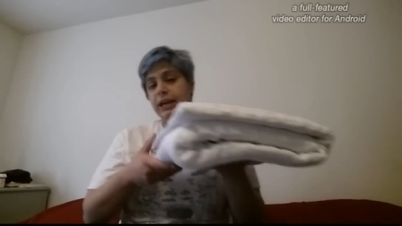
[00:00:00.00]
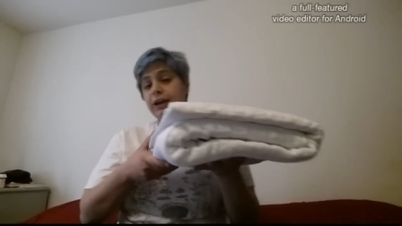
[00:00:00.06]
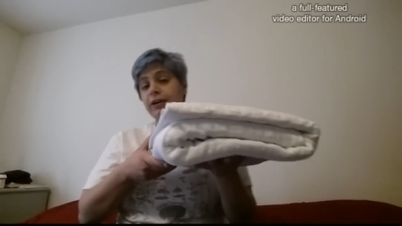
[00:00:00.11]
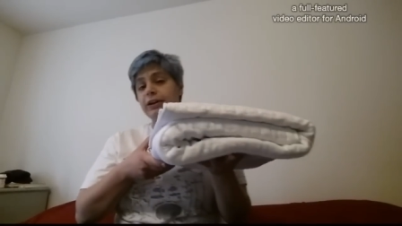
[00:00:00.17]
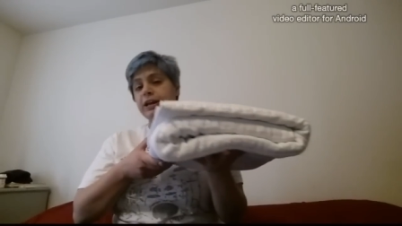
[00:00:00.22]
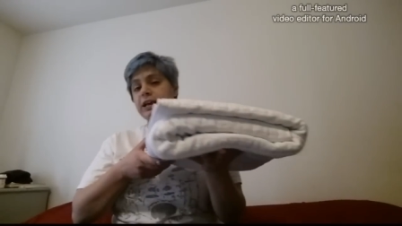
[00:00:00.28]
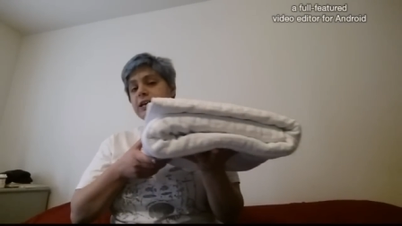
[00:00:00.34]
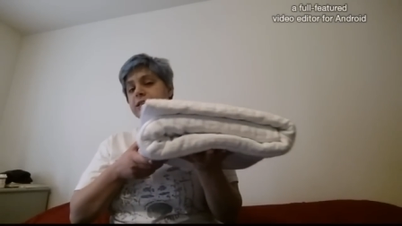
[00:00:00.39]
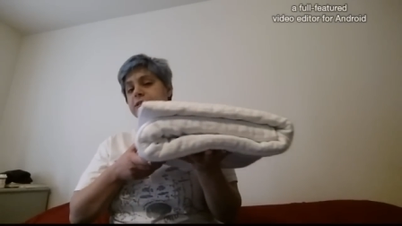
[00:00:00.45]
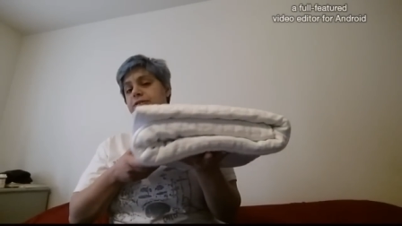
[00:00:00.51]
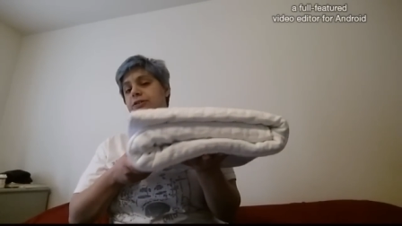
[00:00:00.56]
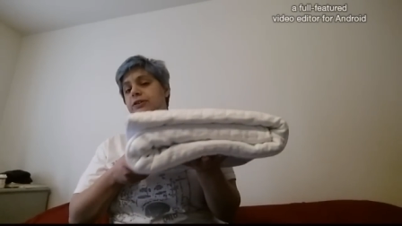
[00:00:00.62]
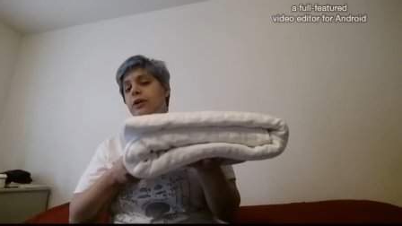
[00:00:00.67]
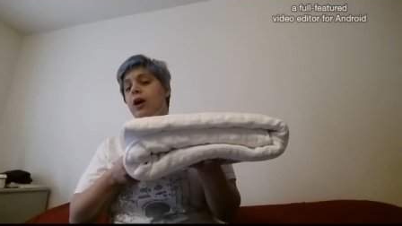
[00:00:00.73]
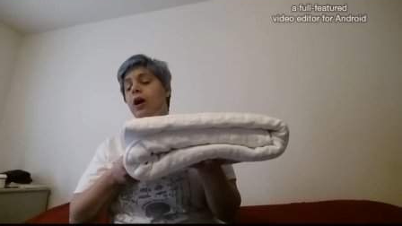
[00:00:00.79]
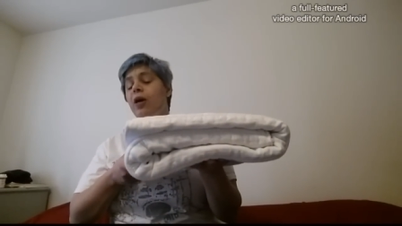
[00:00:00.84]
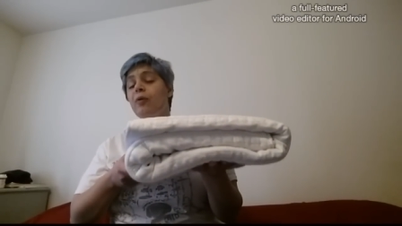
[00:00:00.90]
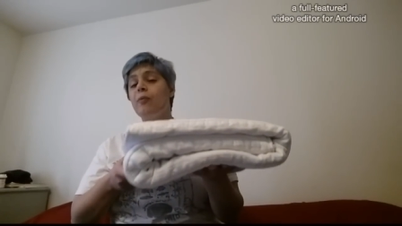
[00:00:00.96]
Here it
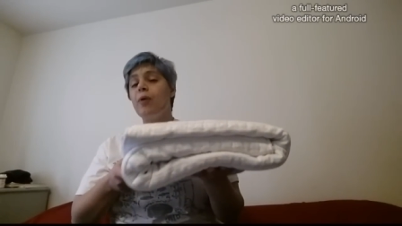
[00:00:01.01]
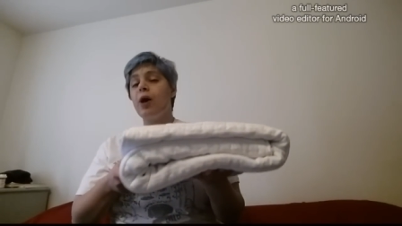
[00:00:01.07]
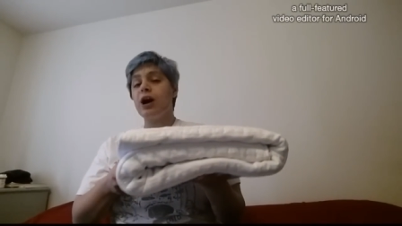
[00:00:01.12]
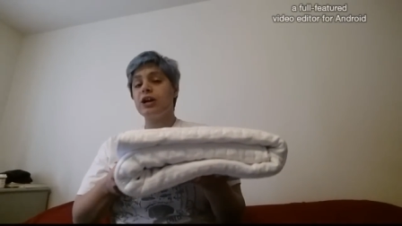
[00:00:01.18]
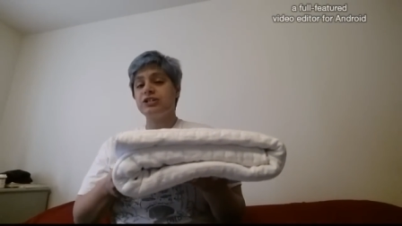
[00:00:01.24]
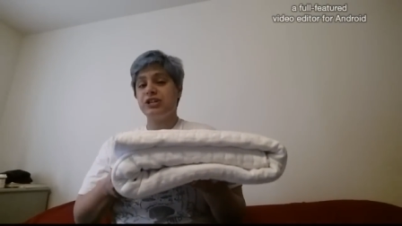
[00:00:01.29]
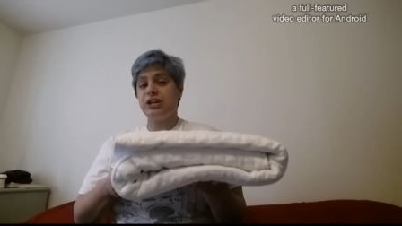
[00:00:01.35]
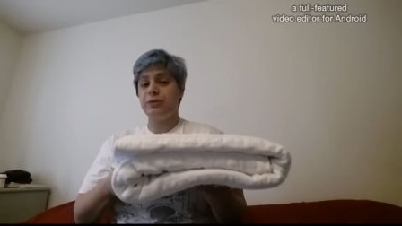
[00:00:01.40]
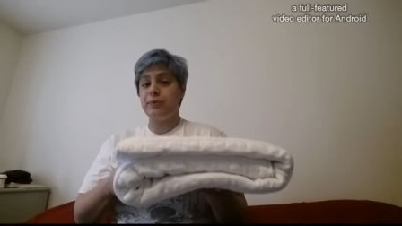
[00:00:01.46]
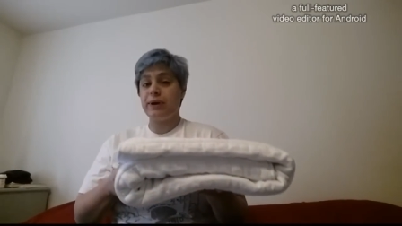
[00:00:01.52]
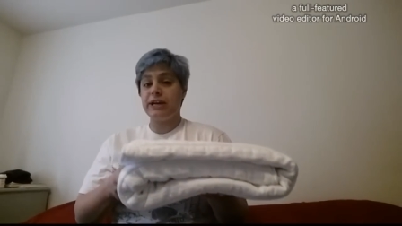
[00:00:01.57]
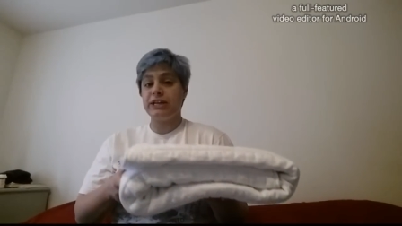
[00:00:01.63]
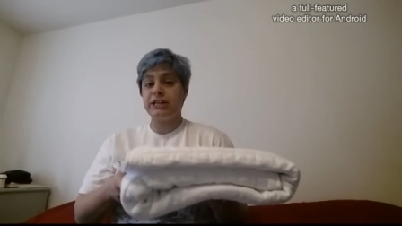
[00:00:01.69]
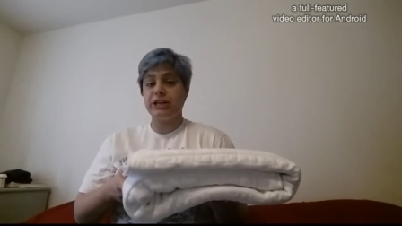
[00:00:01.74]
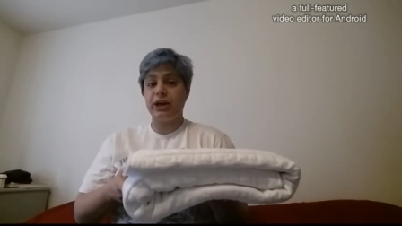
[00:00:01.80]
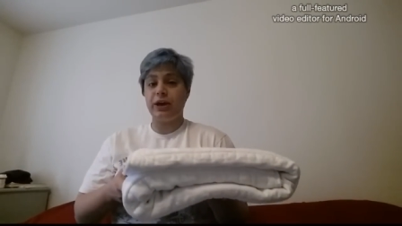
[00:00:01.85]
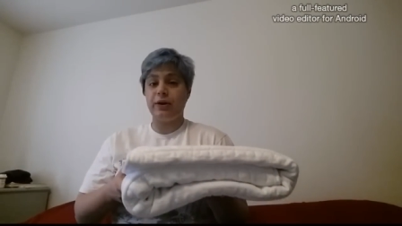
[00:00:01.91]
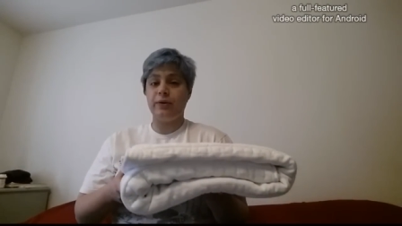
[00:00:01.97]
is, all washed and
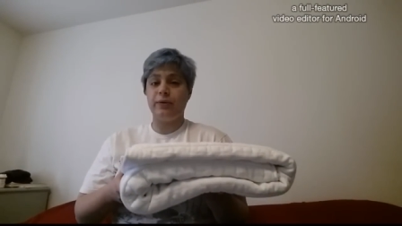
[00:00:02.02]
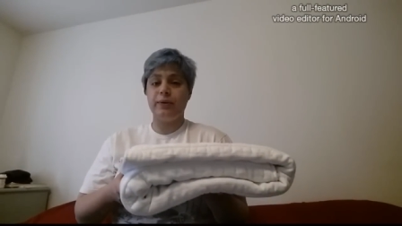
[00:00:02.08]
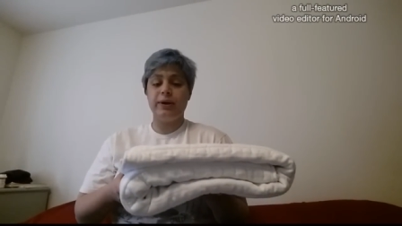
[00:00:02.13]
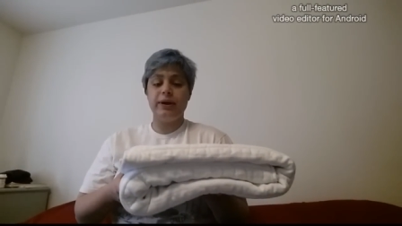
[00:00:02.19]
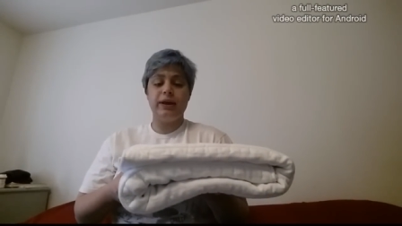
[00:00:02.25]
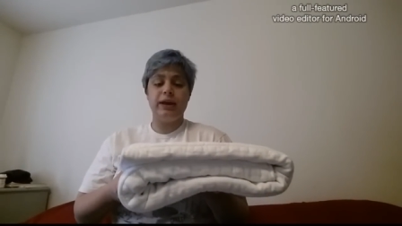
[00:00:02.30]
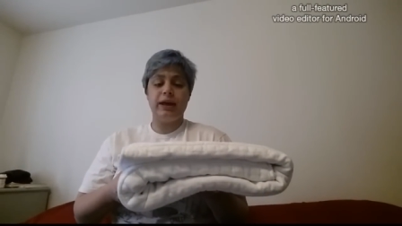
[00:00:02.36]
ready to go.